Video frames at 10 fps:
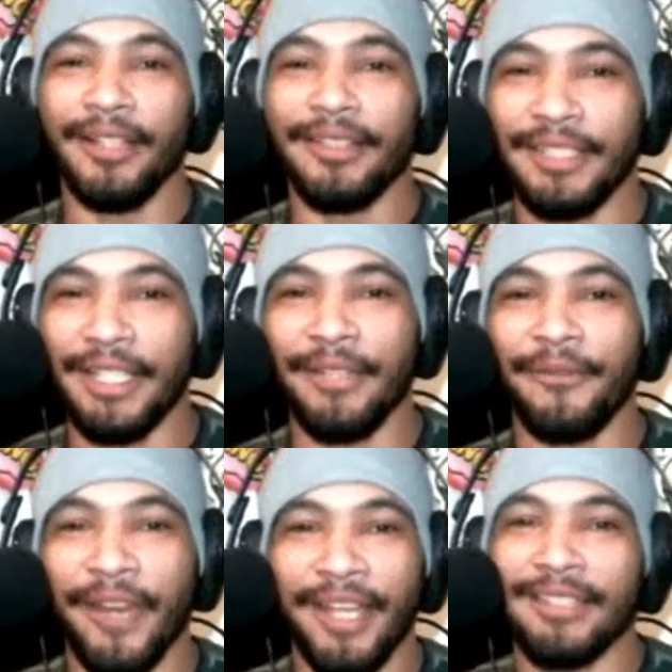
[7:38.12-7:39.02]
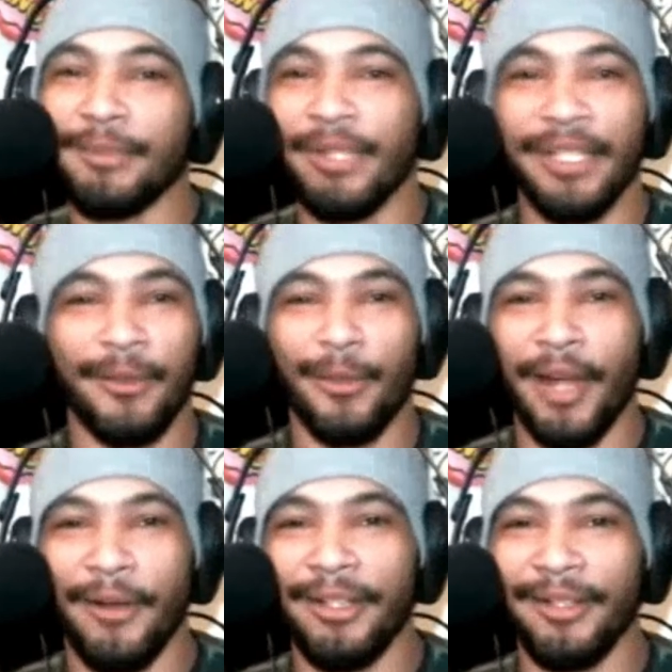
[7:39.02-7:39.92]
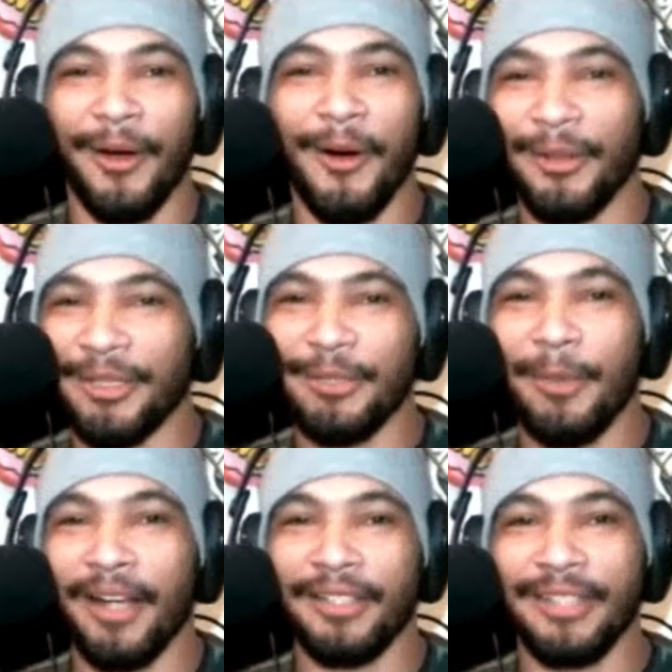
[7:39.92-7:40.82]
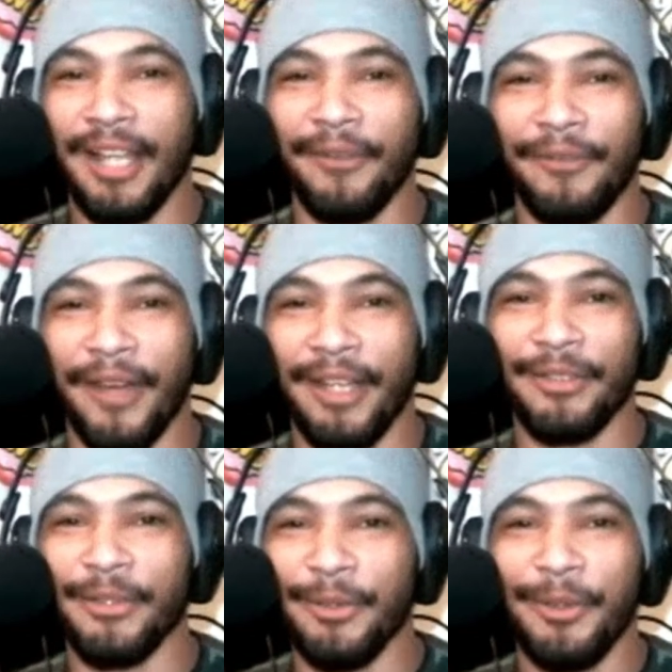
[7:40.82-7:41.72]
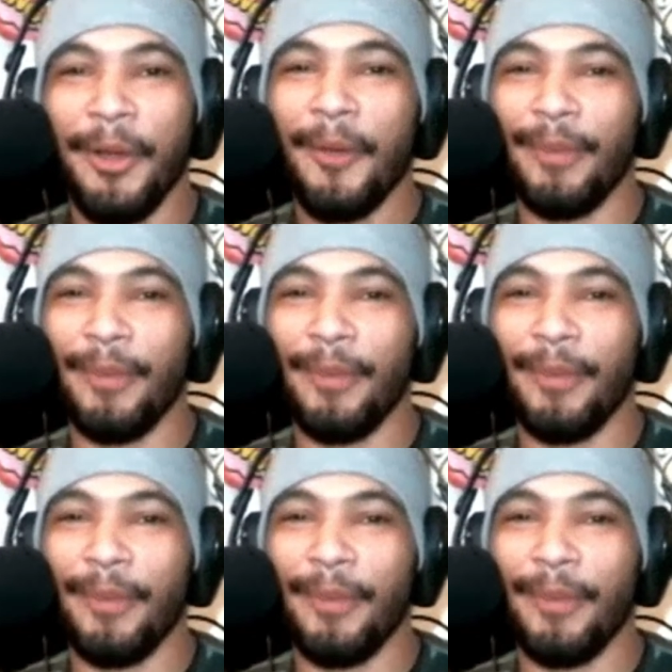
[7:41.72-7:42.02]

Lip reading: Granted, seeing fights, being around it, all inspires a lot of fighters too.